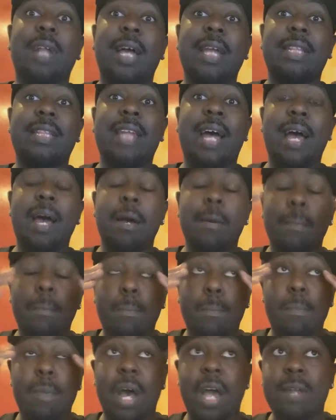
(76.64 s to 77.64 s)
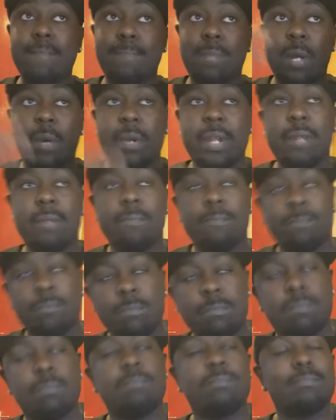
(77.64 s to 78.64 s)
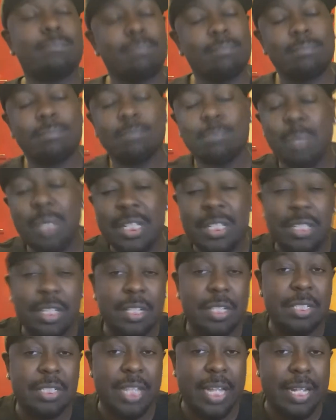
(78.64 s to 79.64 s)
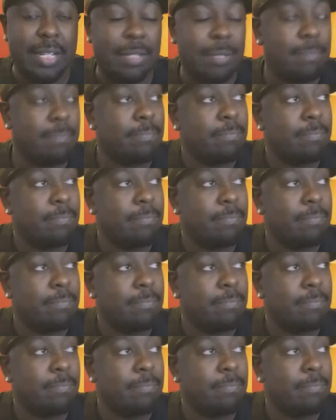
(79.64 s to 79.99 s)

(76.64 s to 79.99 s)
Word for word: like that, mind-blowing. Please understand.